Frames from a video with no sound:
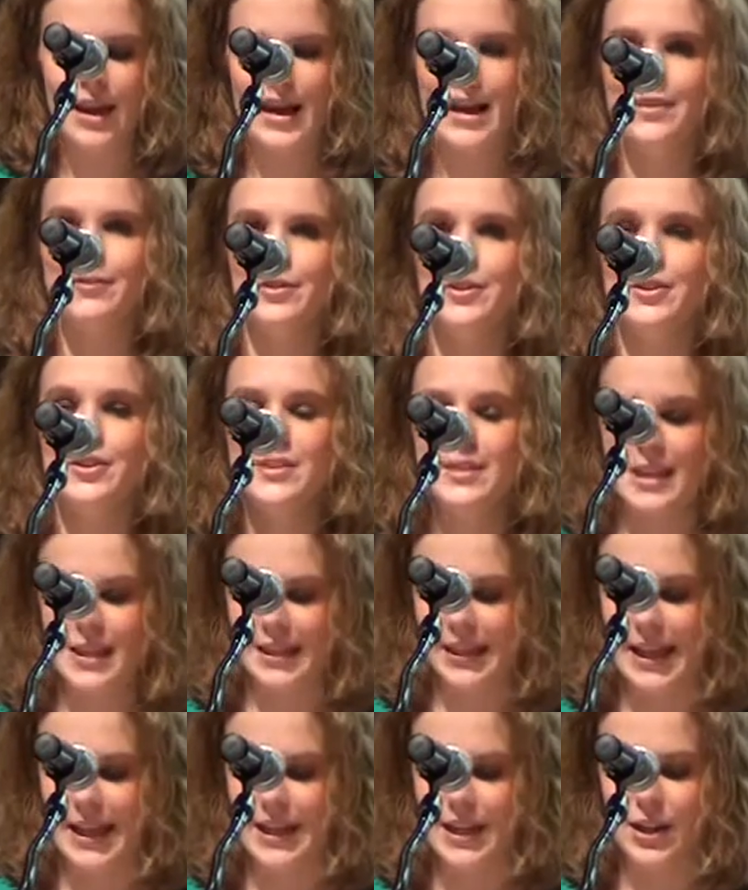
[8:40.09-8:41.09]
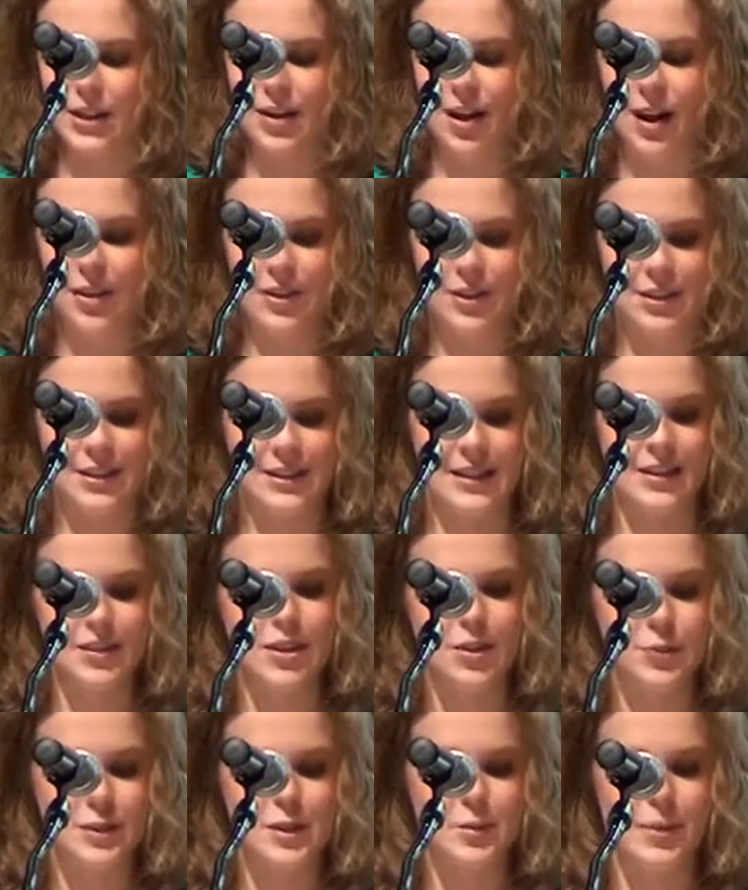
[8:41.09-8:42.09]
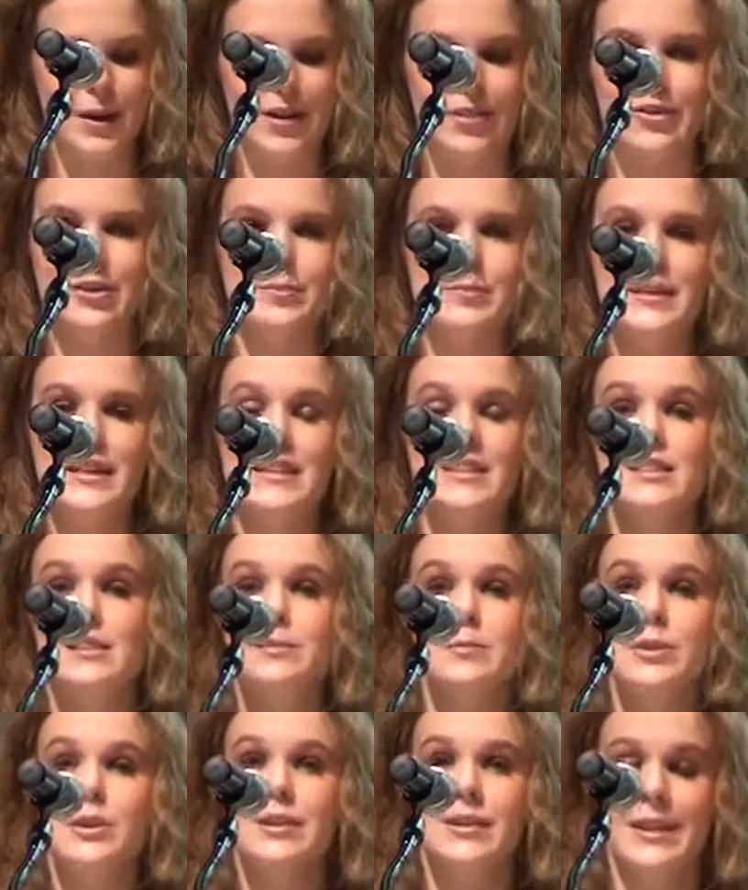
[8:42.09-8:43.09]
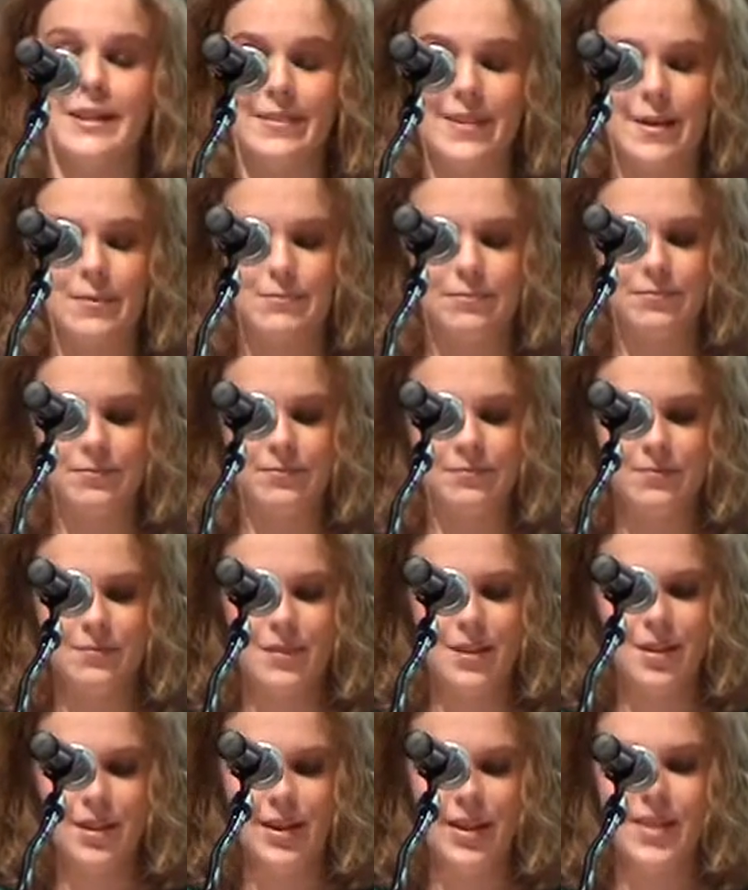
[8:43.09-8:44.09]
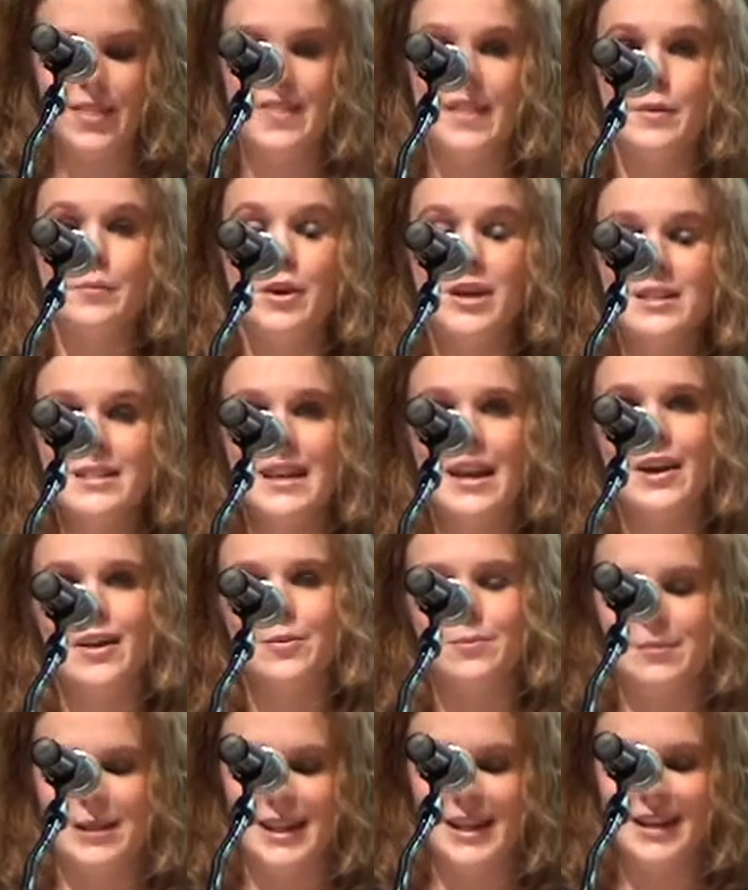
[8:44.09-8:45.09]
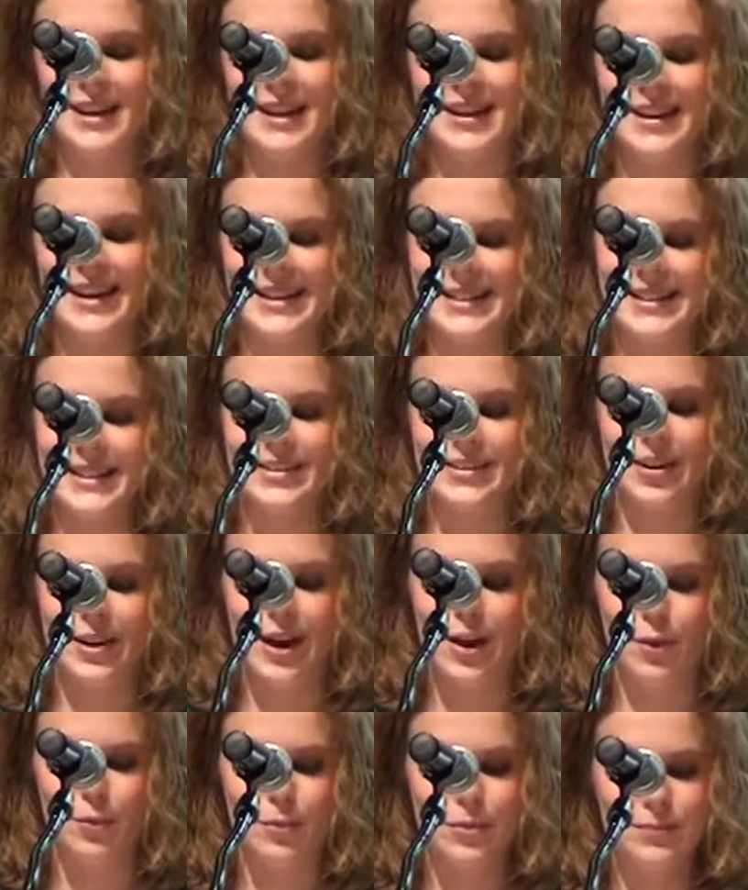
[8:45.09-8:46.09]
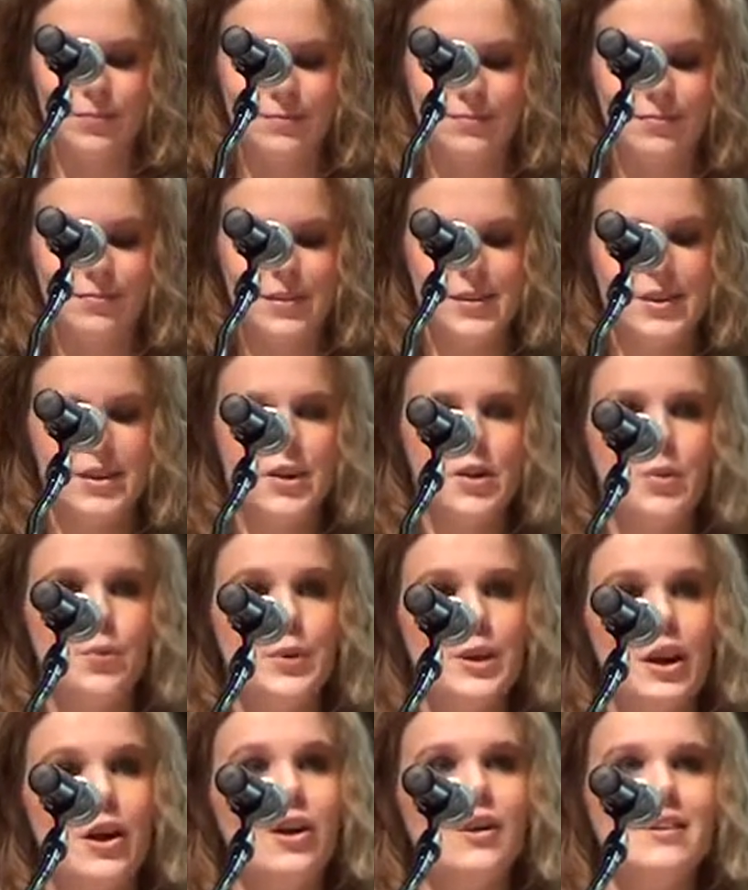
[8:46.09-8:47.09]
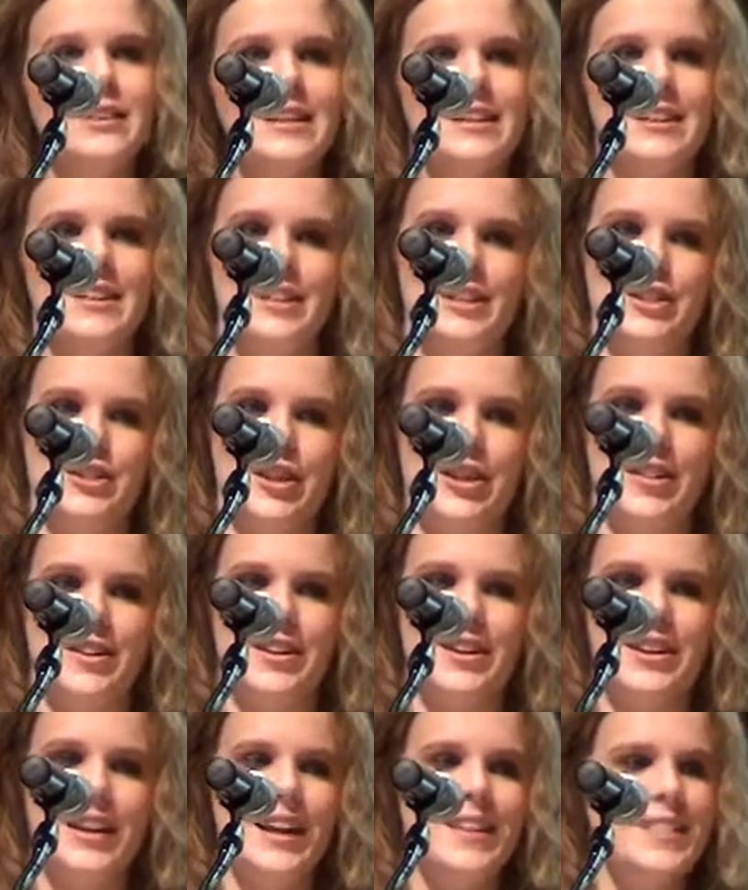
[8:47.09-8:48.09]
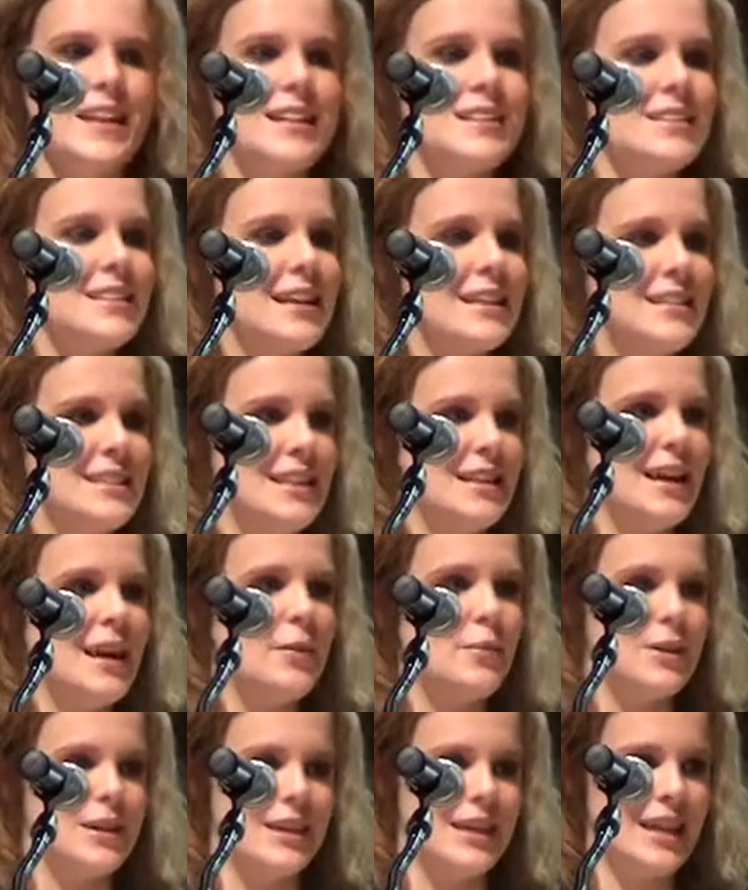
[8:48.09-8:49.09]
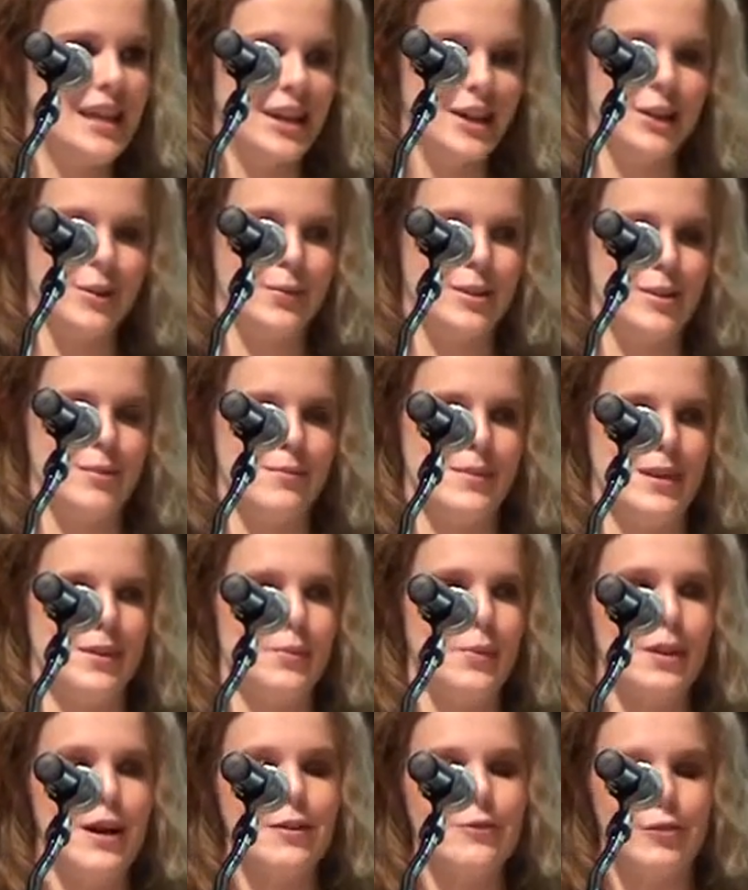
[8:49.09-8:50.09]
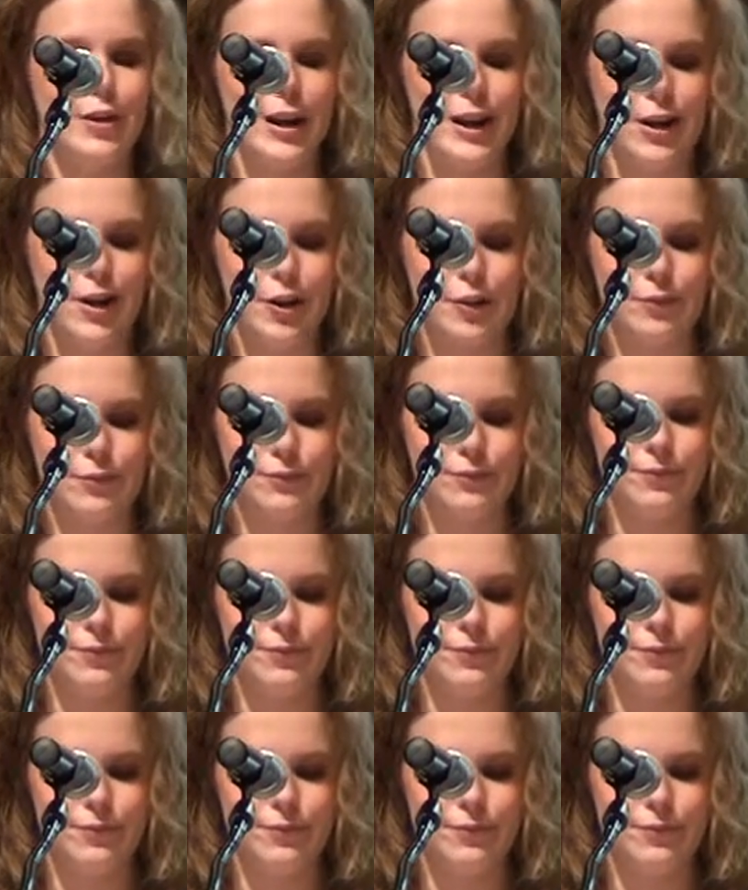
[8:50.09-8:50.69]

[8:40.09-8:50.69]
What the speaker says: I've learned that letting others in on what's bothering me isn't burdening them. They want to help me, and I need their help. We all lean on each other, and that's an idea I want to carry with me wherever I go.